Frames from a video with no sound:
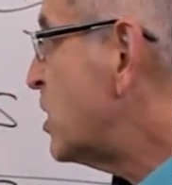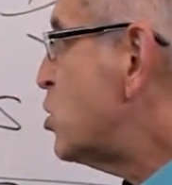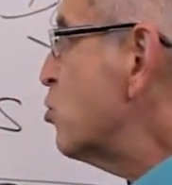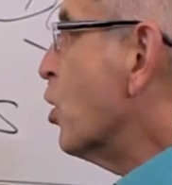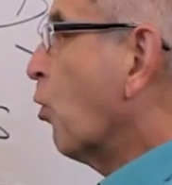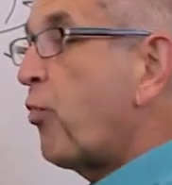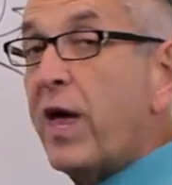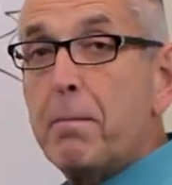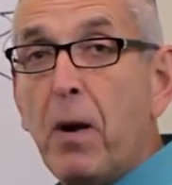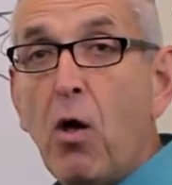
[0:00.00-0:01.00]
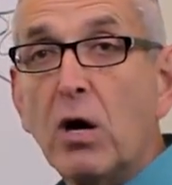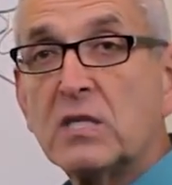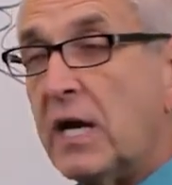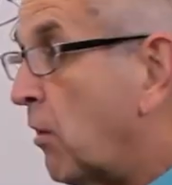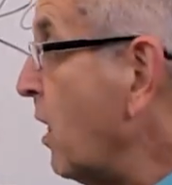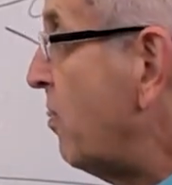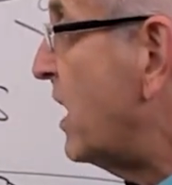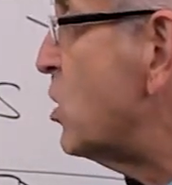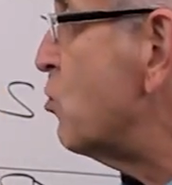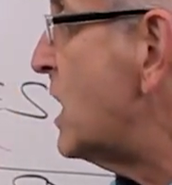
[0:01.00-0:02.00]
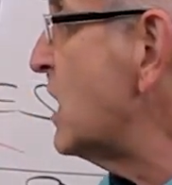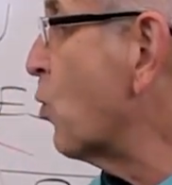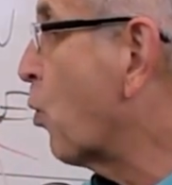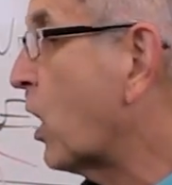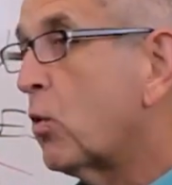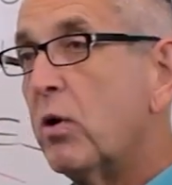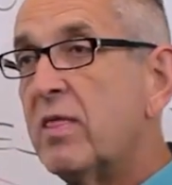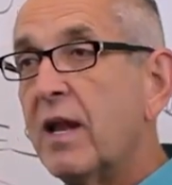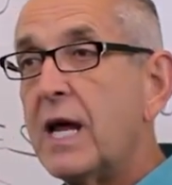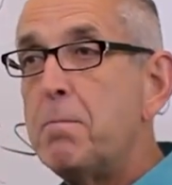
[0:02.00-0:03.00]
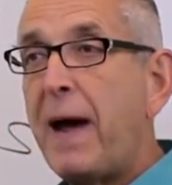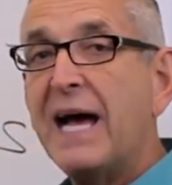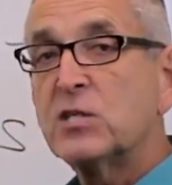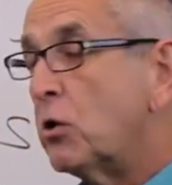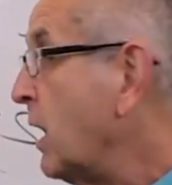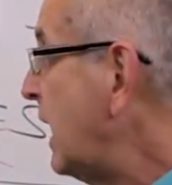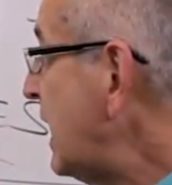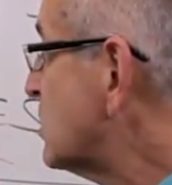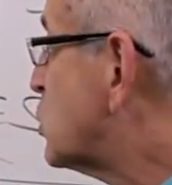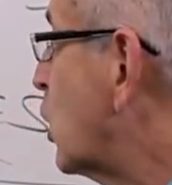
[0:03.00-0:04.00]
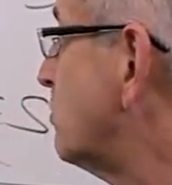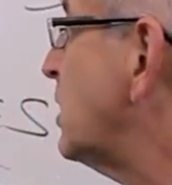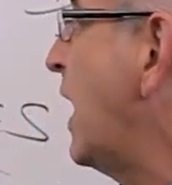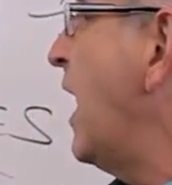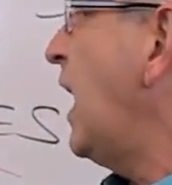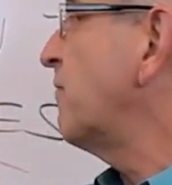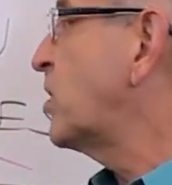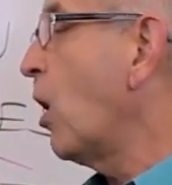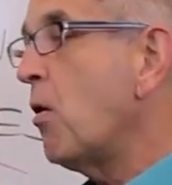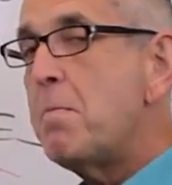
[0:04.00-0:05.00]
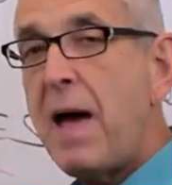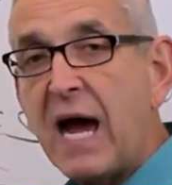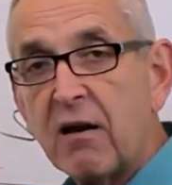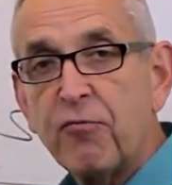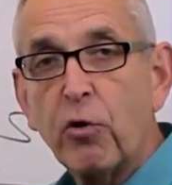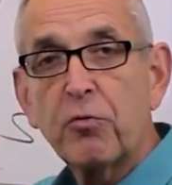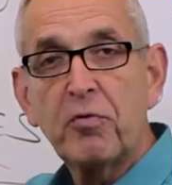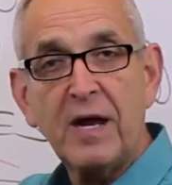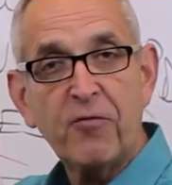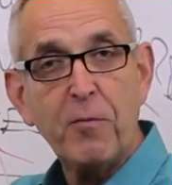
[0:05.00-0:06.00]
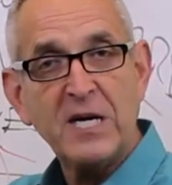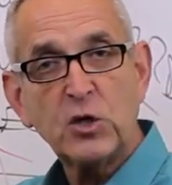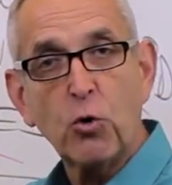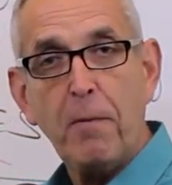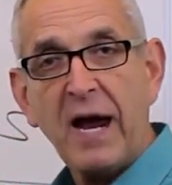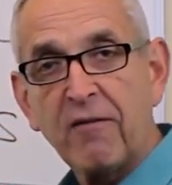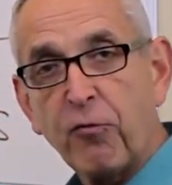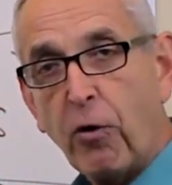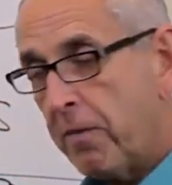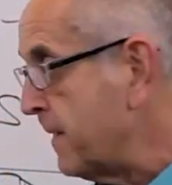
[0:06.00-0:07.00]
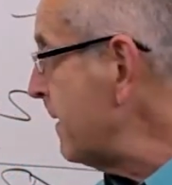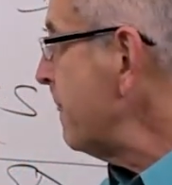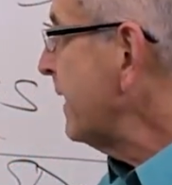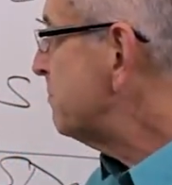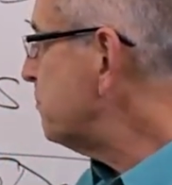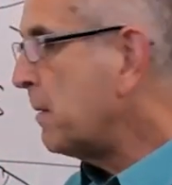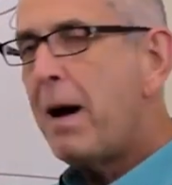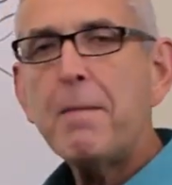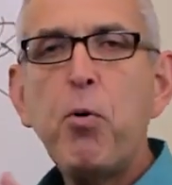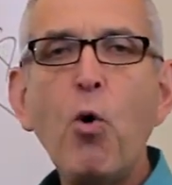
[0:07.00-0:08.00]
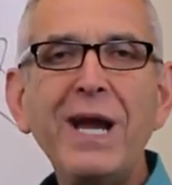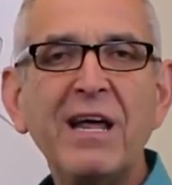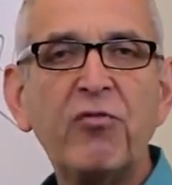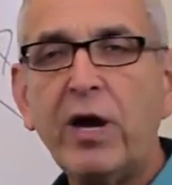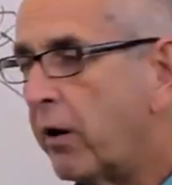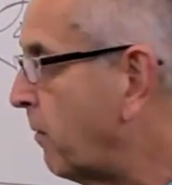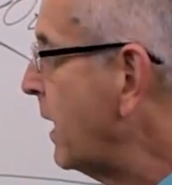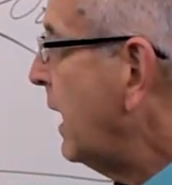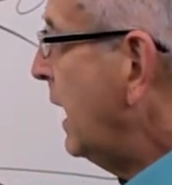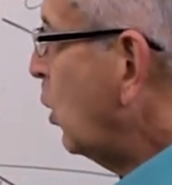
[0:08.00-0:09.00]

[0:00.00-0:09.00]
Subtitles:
that you don't think belongs there, then you need to work with the lead pastor in terms of going back and forth with the information, going back and forth. My point is here,